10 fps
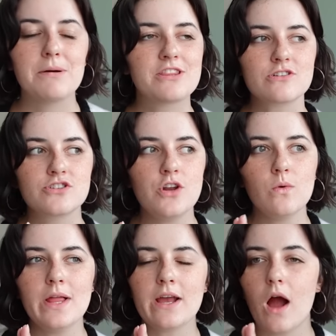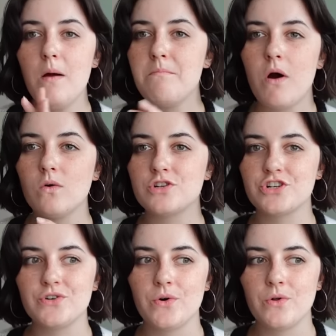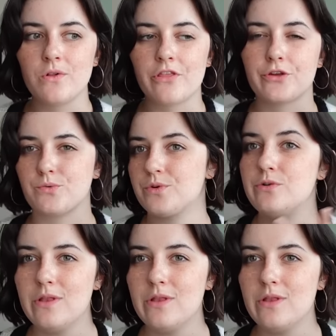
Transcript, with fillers: but there's no like emotional through